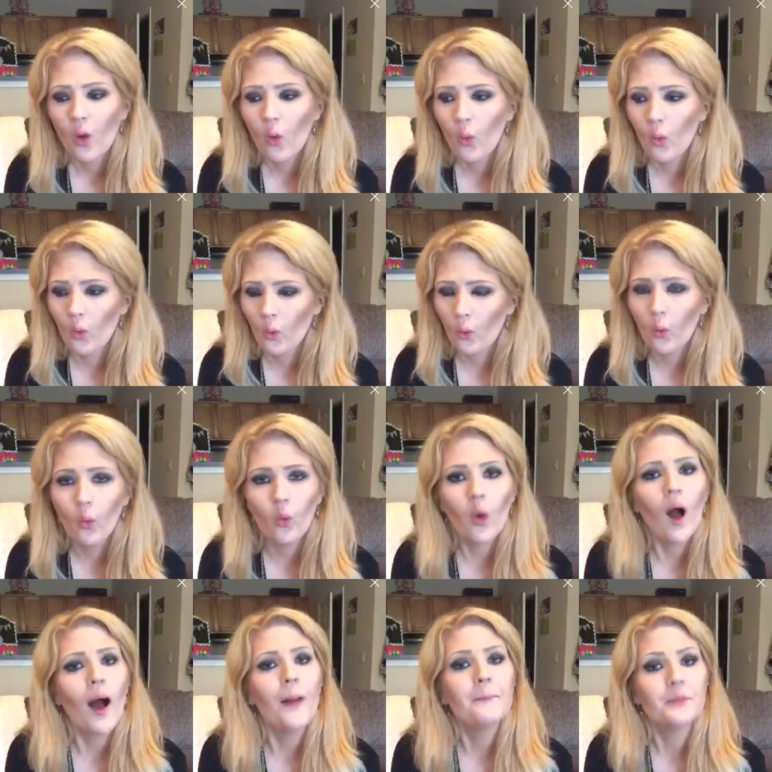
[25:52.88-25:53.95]
Oh,
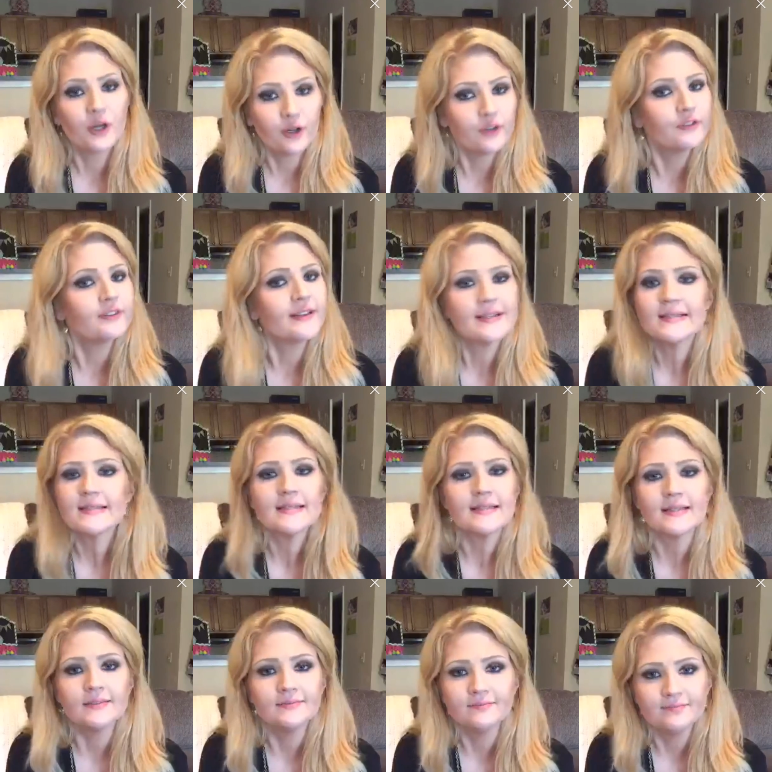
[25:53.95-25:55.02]
I'm nervous.
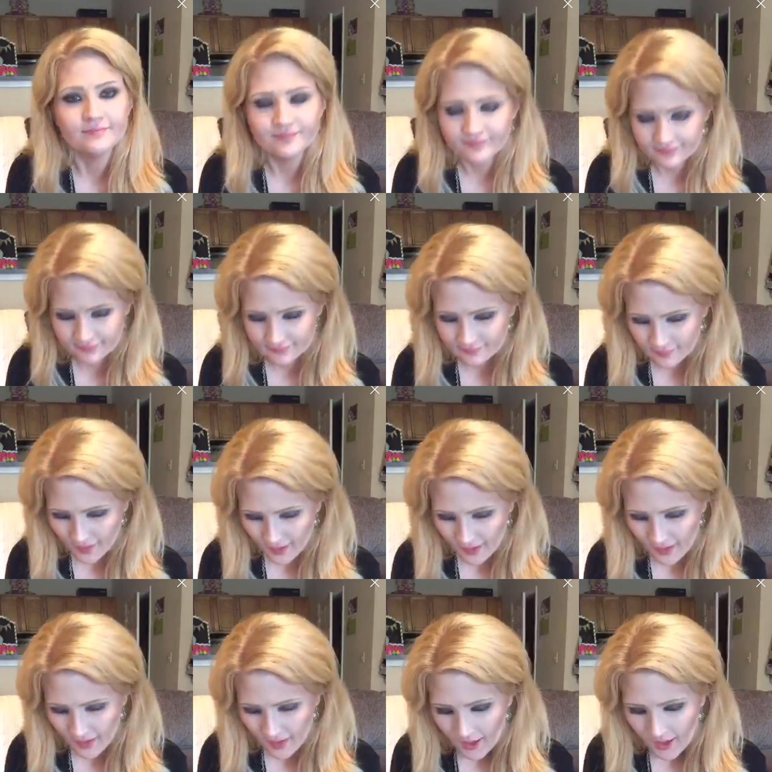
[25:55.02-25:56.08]

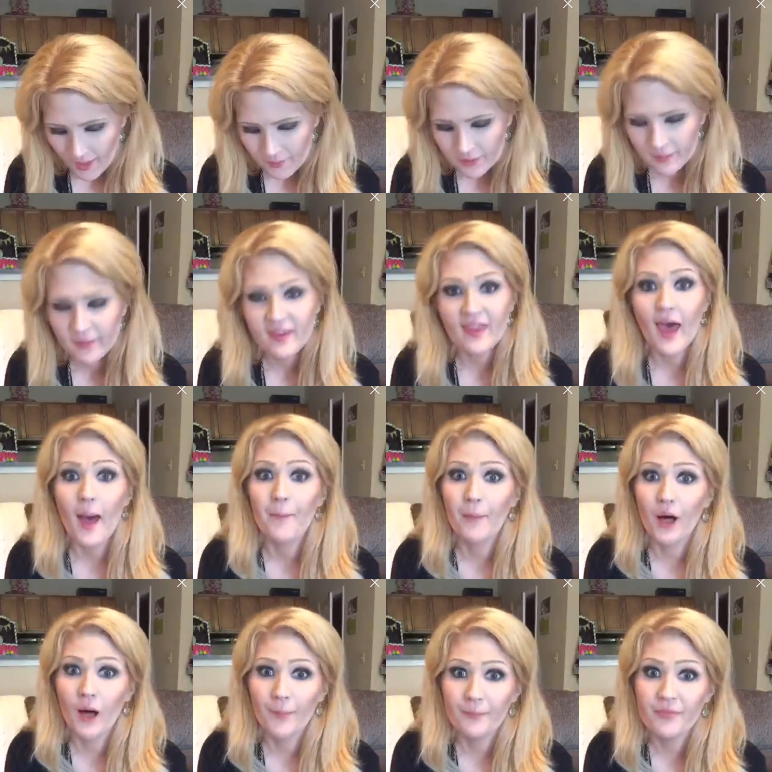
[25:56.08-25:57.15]
I'm gonna be that
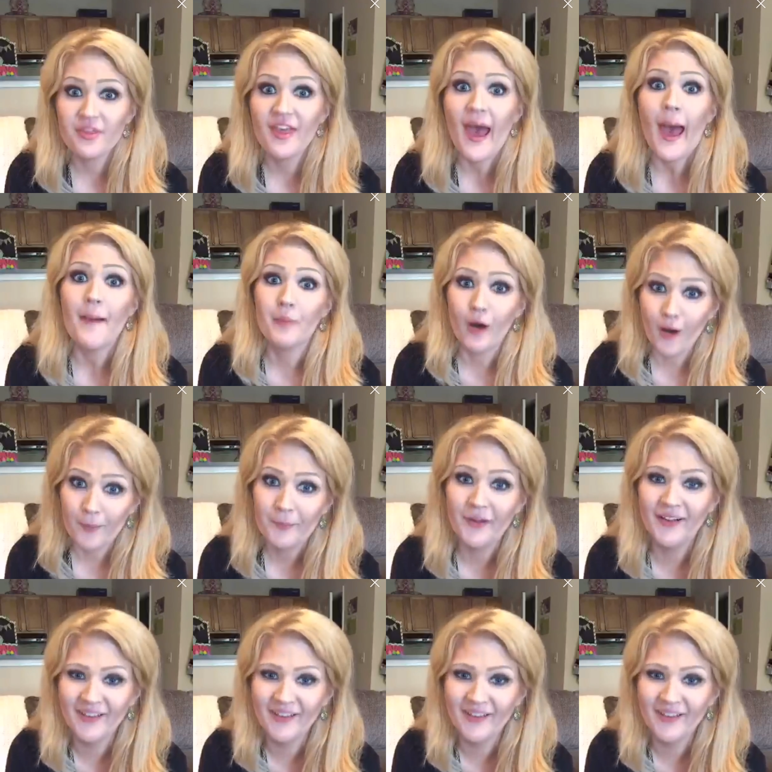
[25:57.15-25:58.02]
mom. That mom.